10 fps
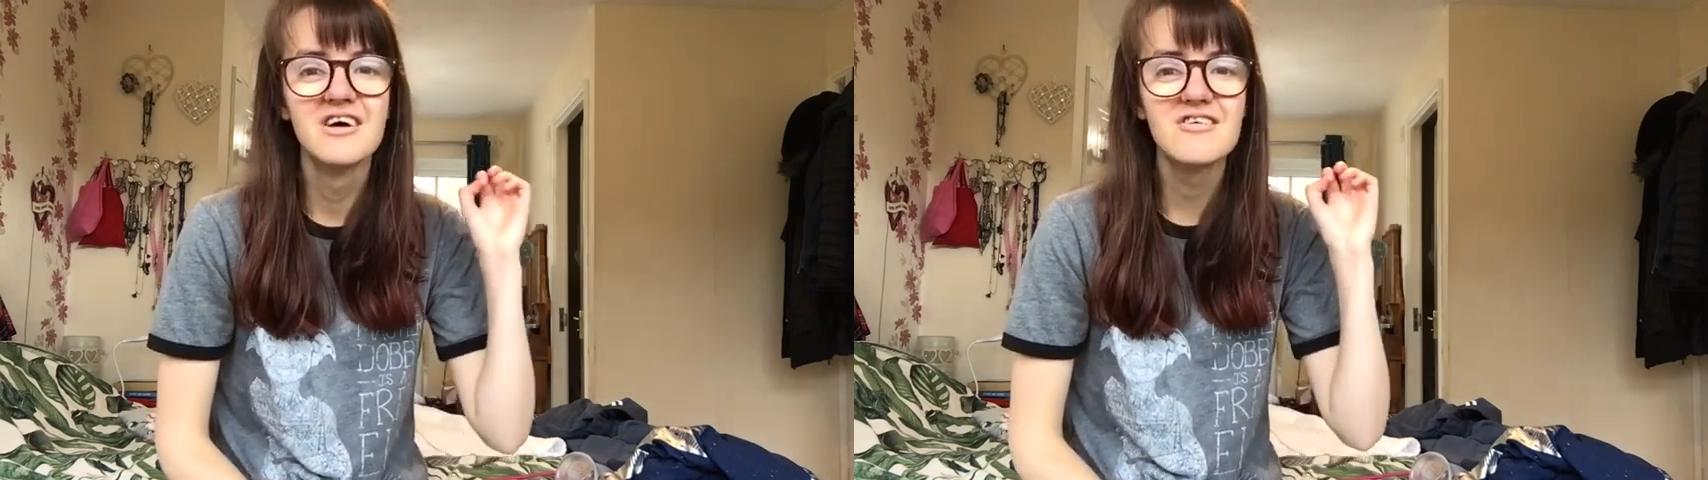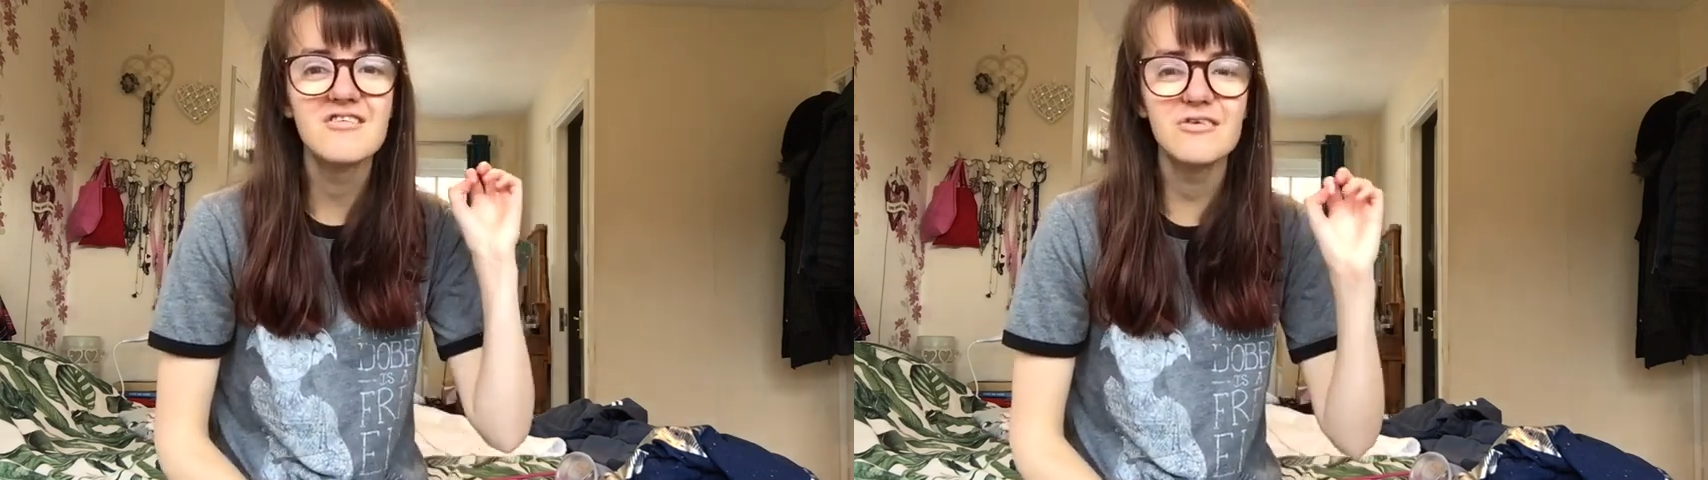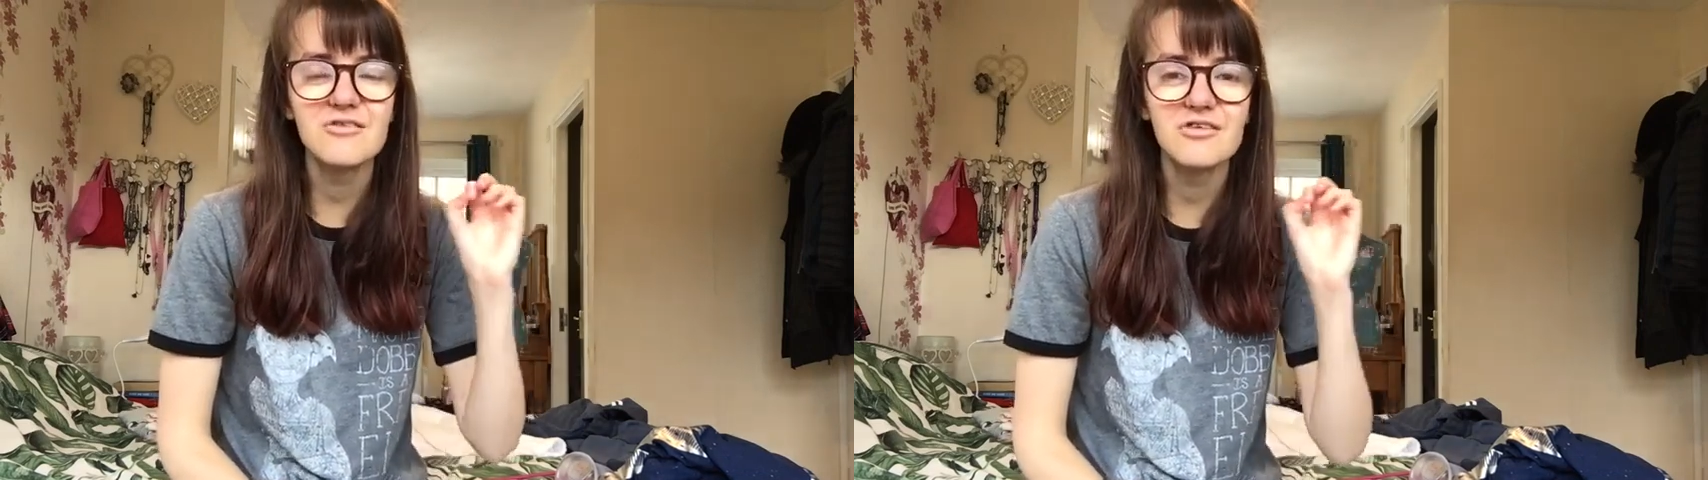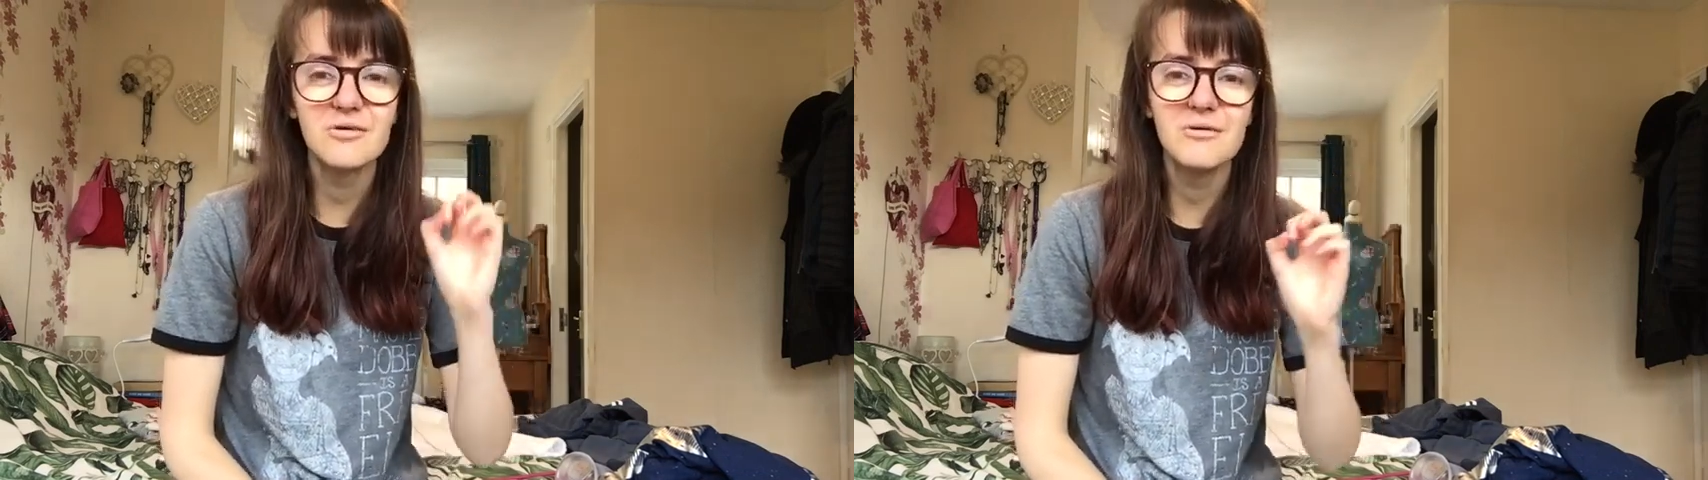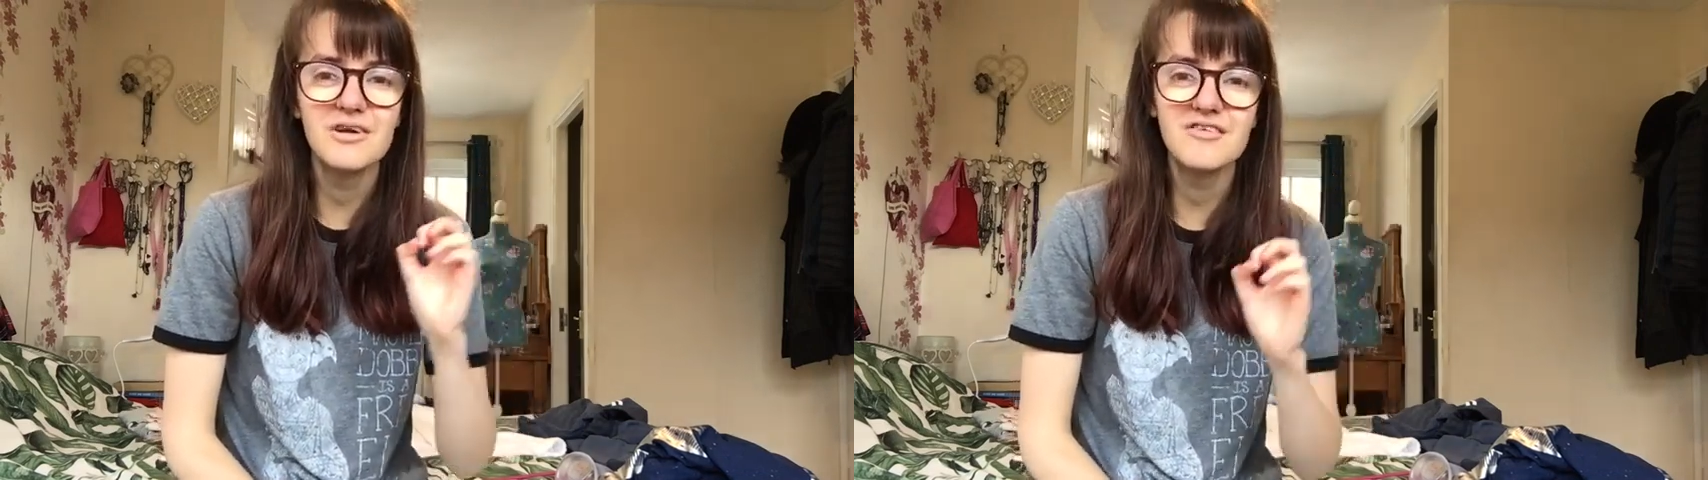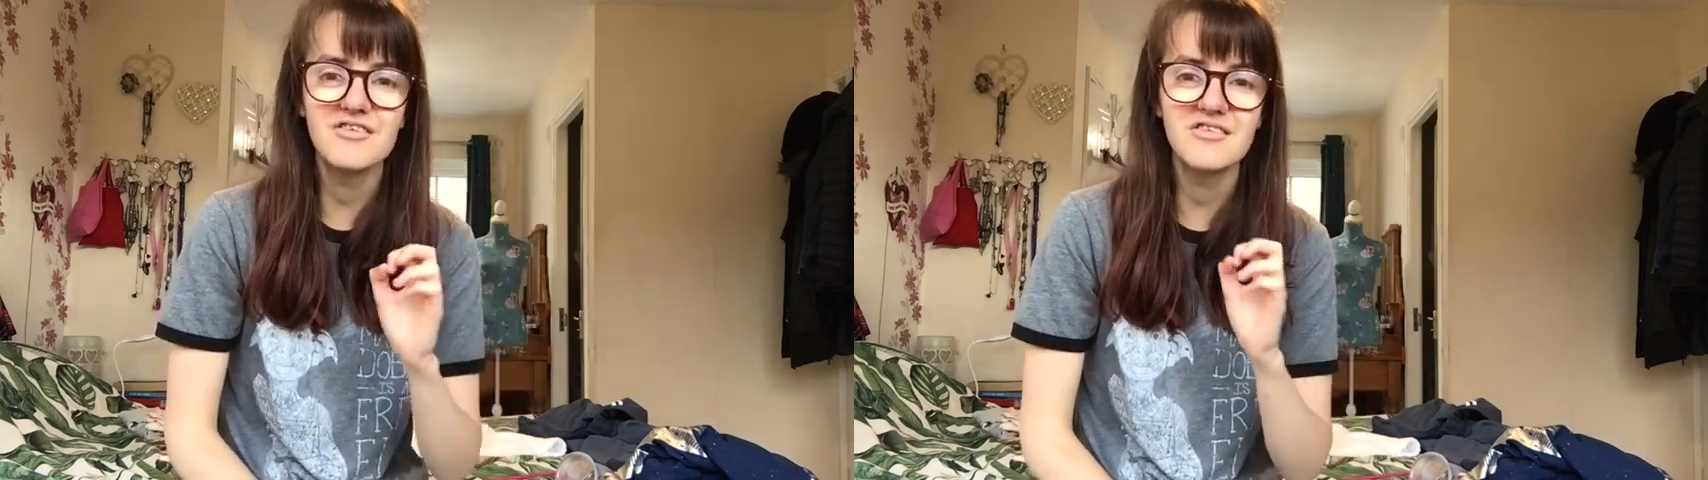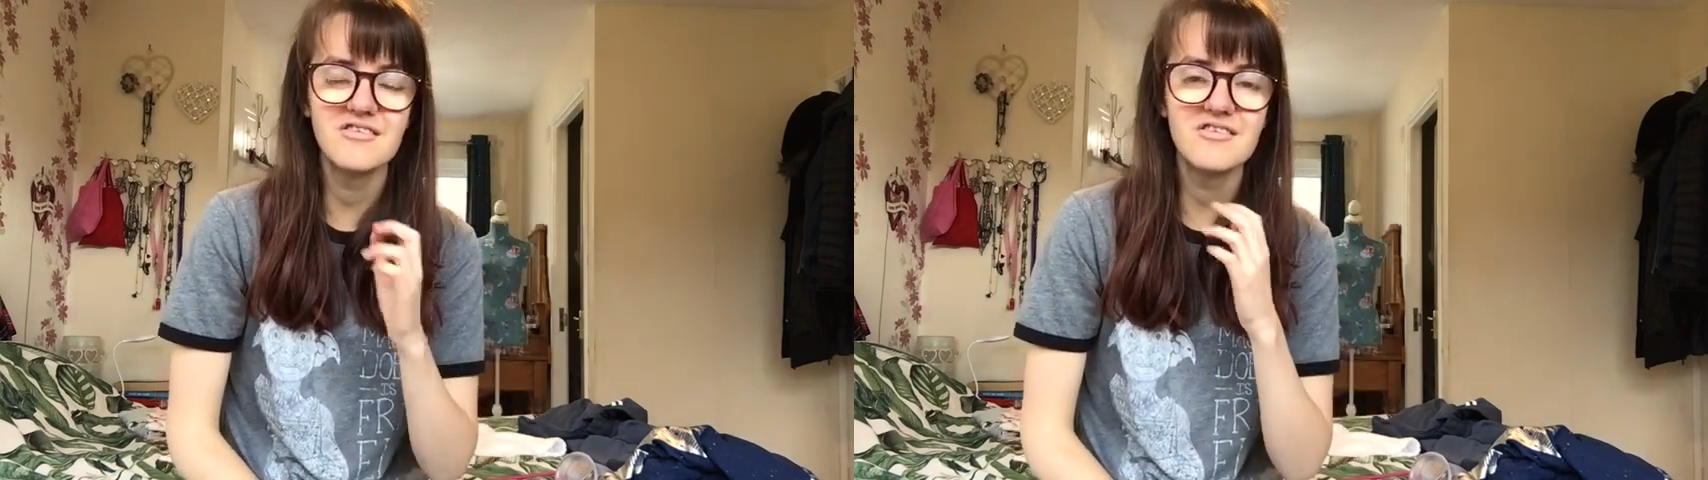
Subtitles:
such a cool addition